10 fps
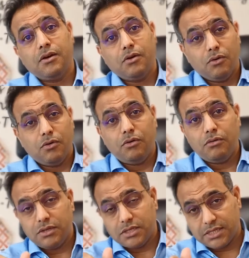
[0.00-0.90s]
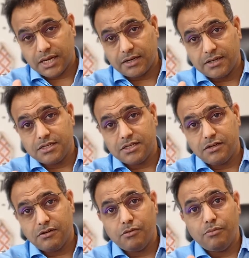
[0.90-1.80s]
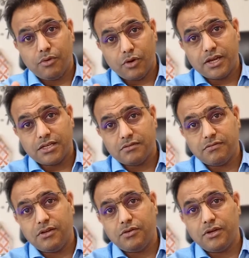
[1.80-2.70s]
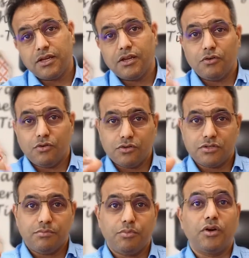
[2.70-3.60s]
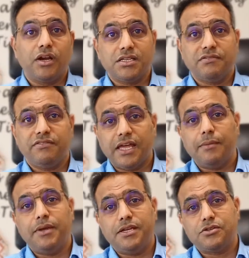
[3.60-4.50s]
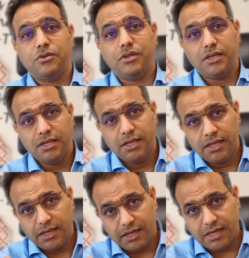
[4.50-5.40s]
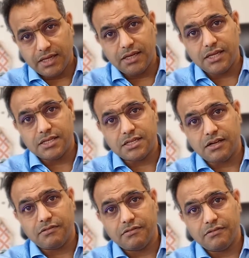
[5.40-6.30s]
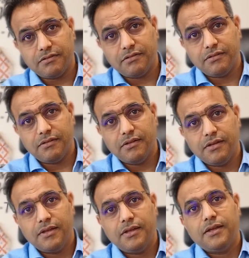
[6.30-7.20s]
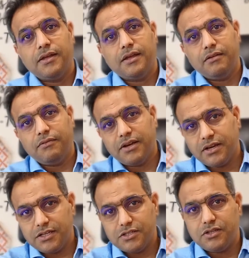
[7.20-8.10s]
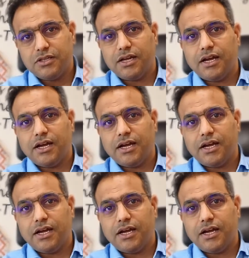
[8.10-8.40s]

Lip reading: or the stagnancy or blockage of the urine can cause progressive damage to the kidney itself. In regards to the